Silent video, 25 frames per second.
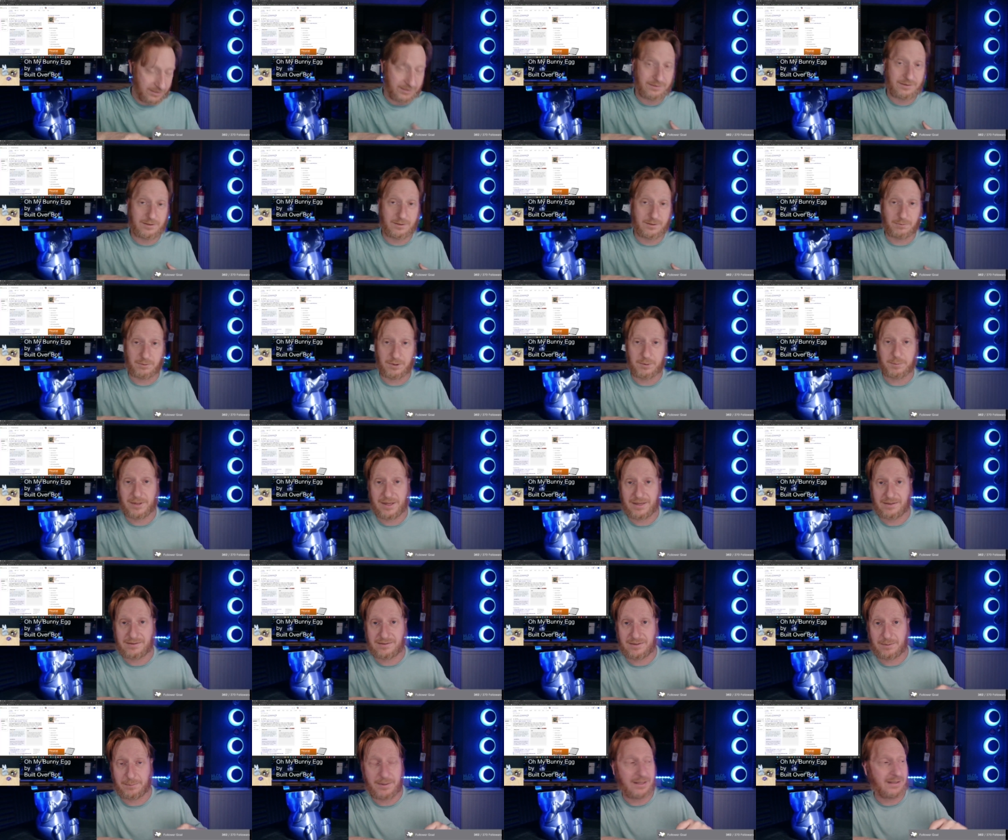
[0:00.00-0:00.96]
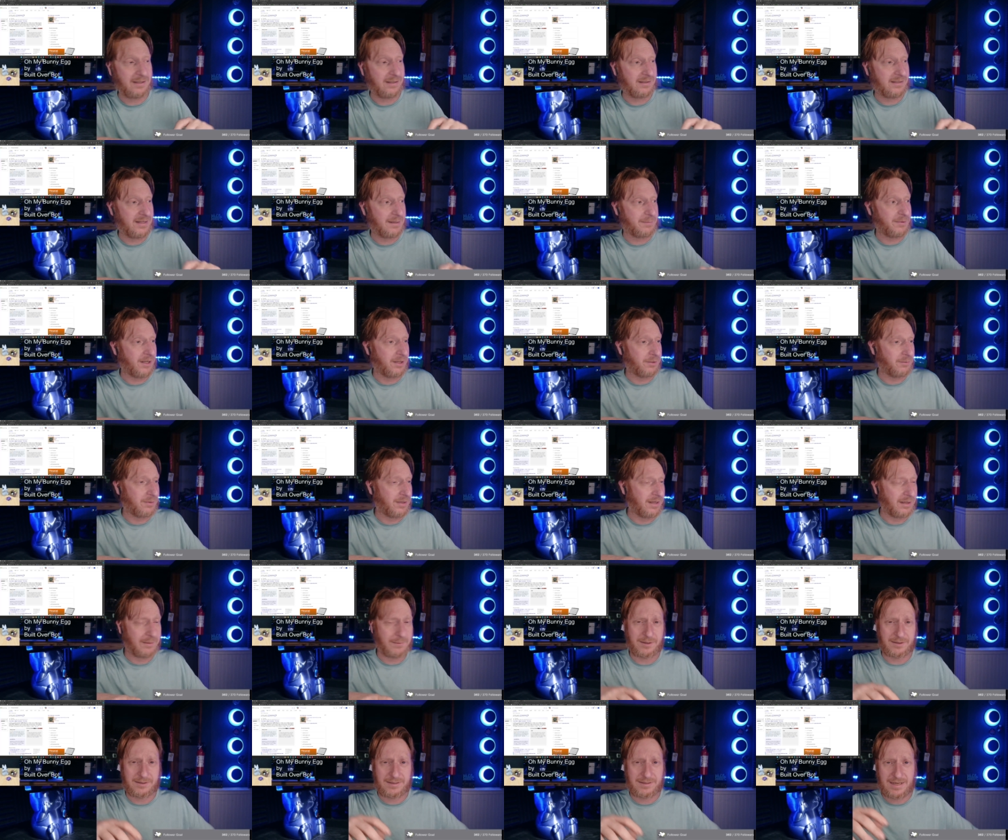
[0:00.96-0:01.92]
replace the picnic table anyway.
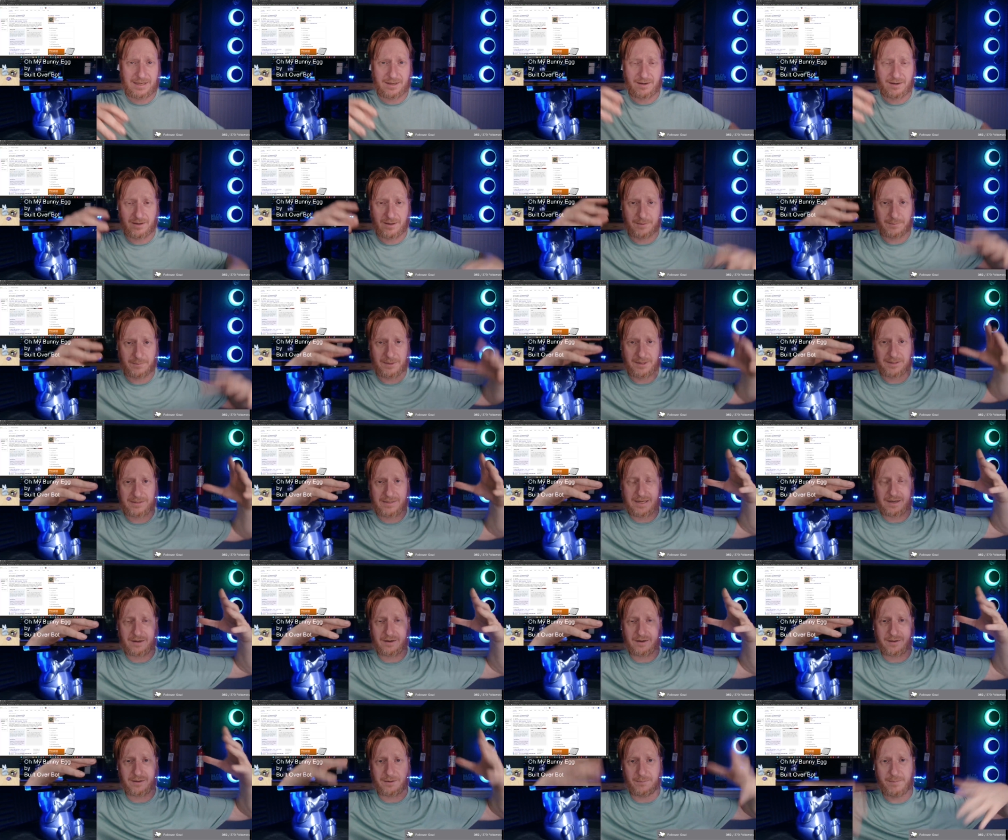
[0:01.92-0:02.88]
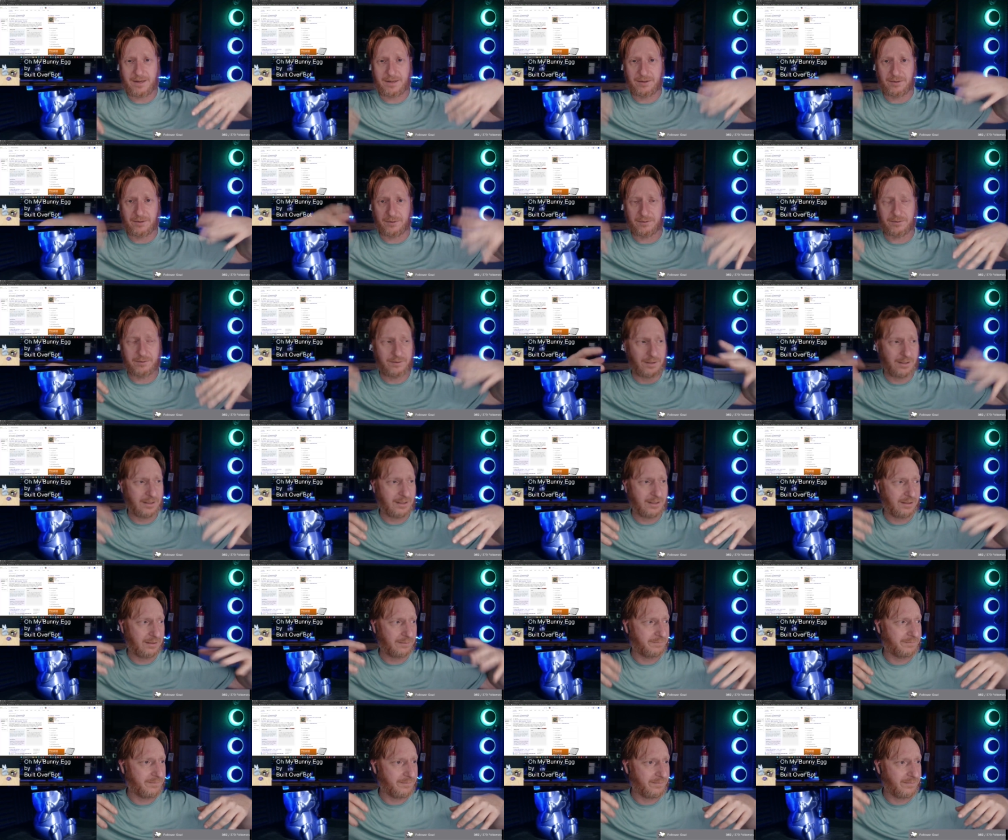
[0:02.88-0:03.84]
I'm going to take all the
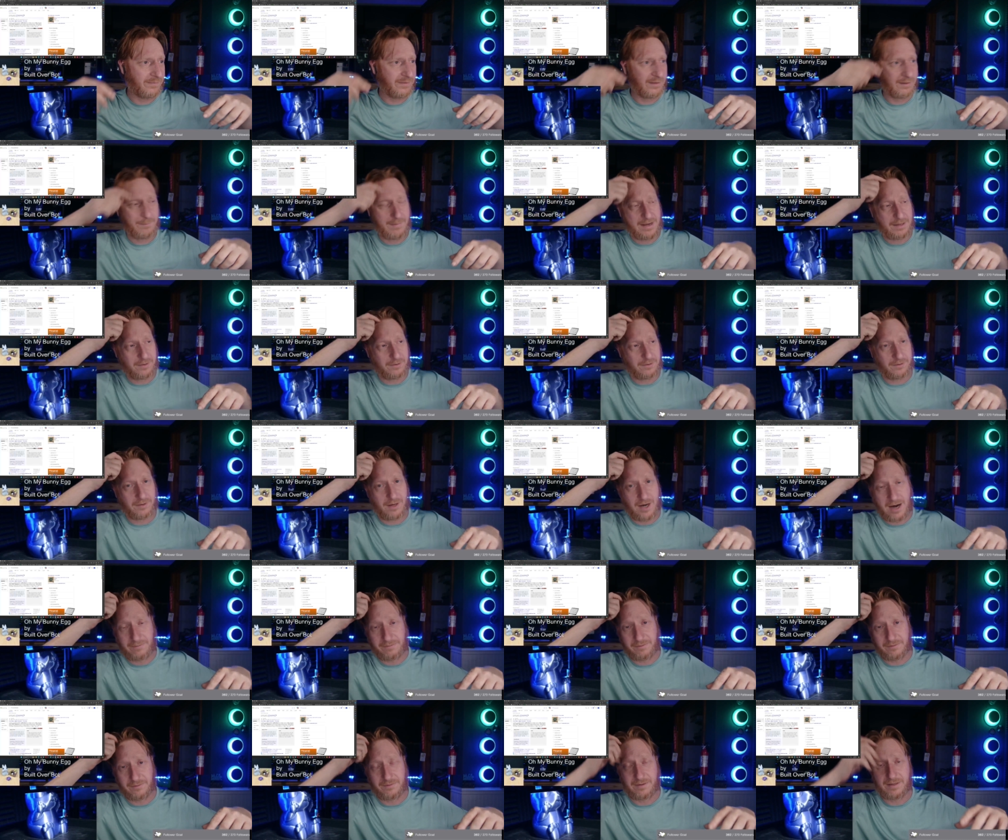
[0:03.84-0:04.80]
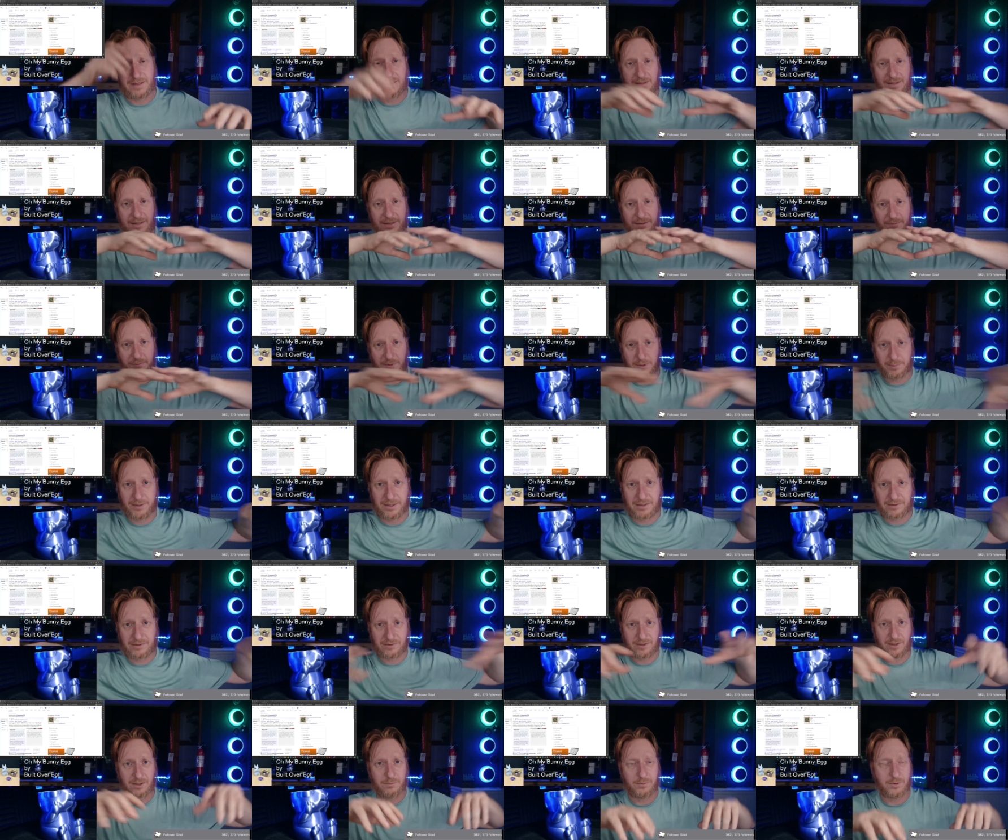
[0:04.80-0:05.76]
metal off of it and then
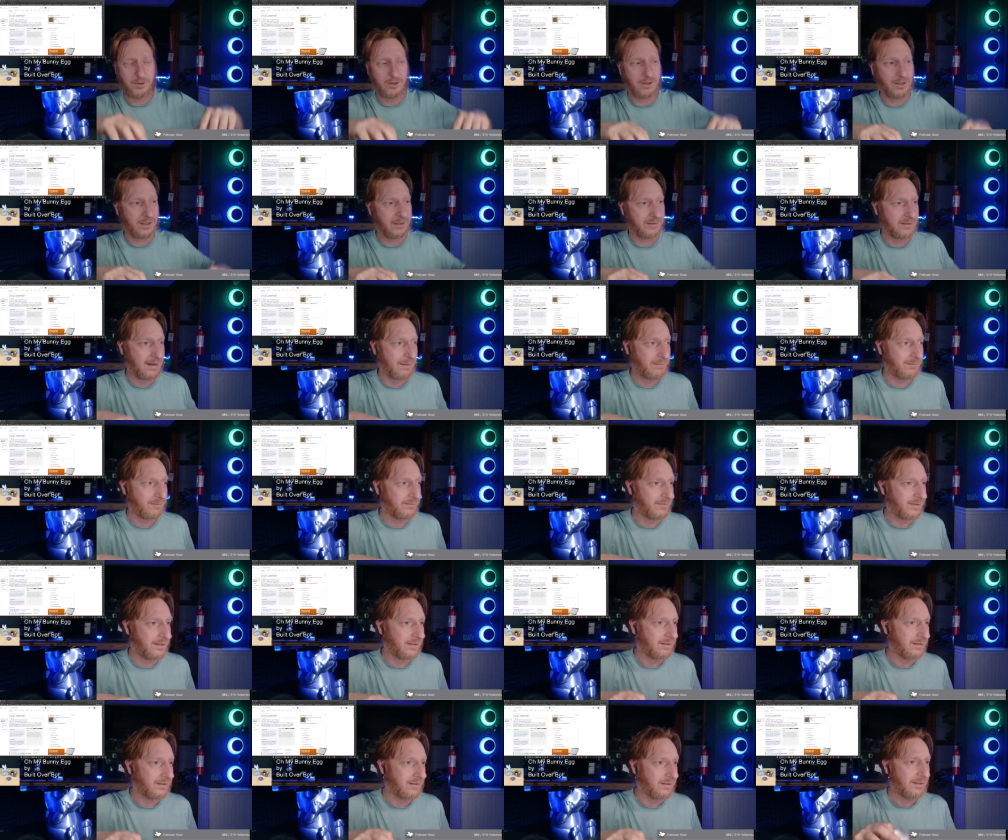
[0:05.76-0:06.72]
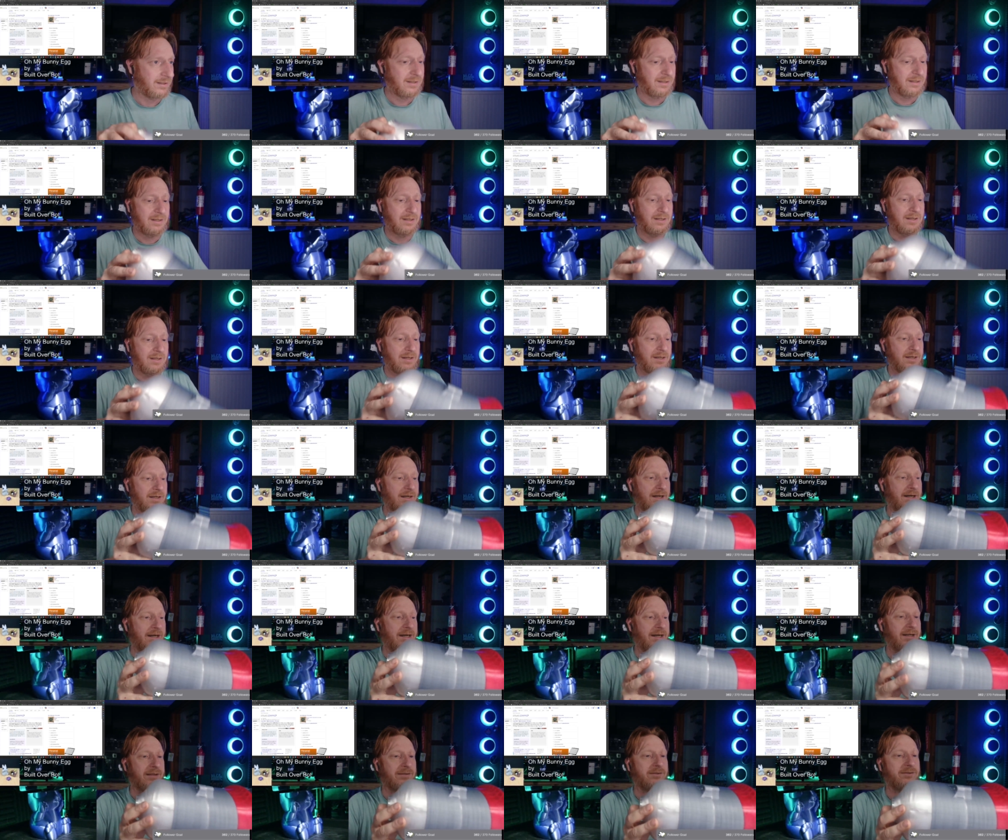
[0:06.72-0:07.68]
replace all the wood on top of it.
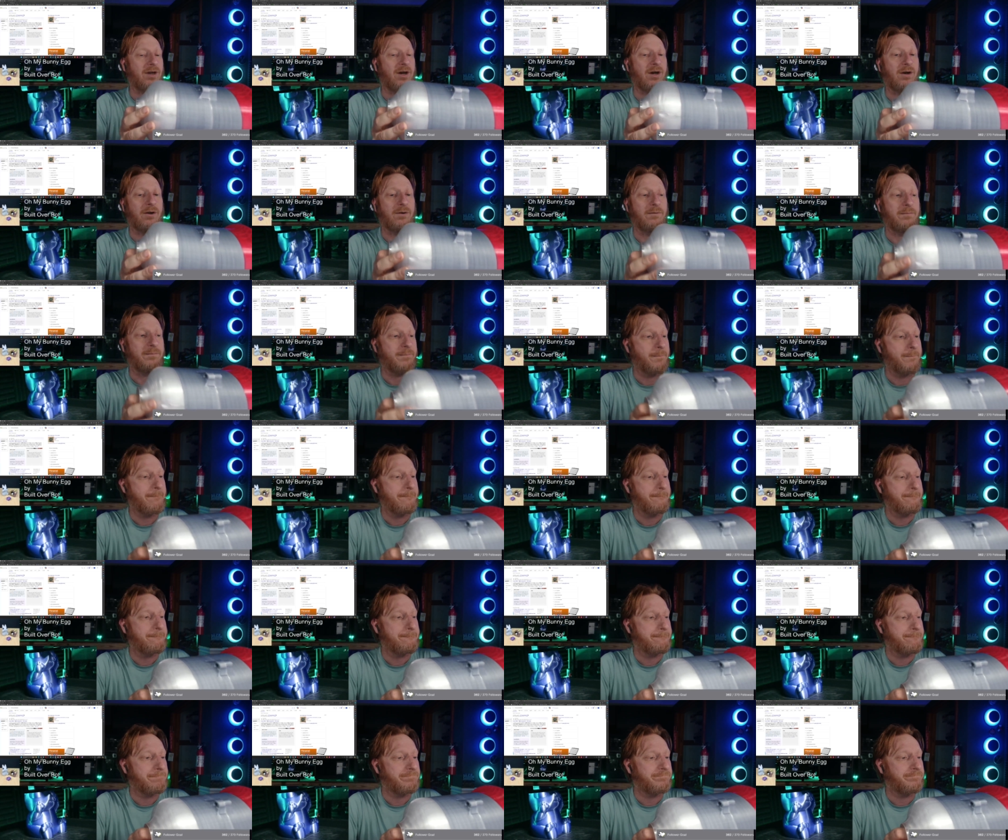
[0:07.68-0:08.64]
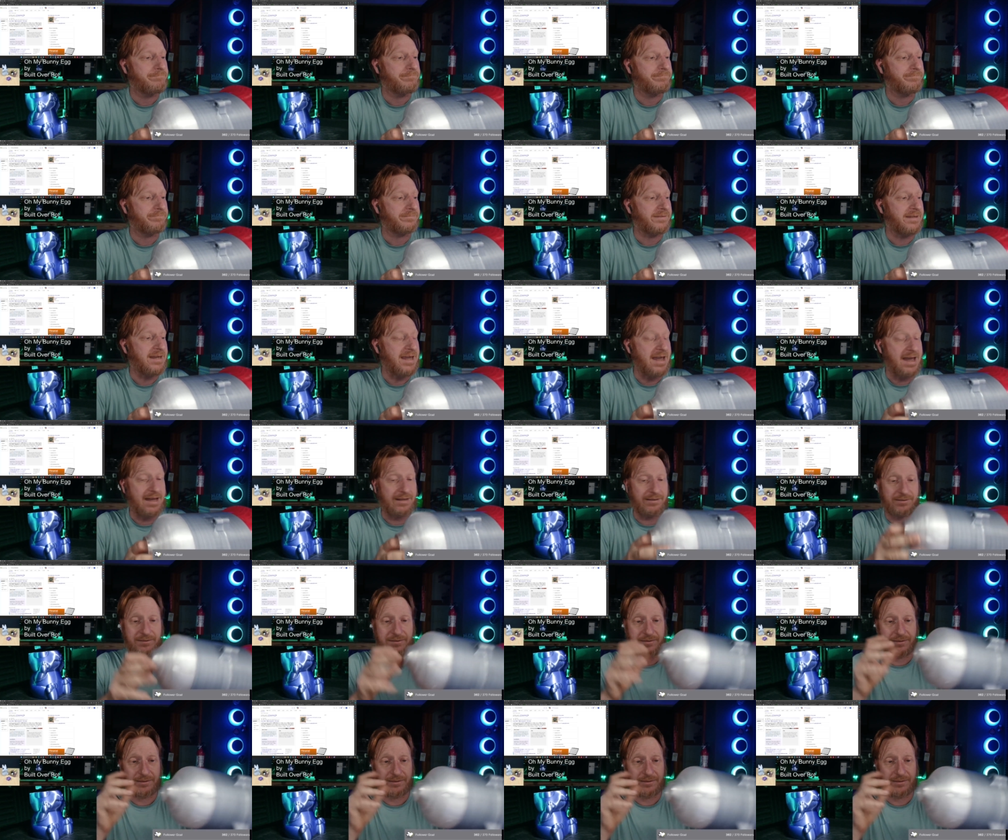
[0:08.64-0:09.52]
So, yes,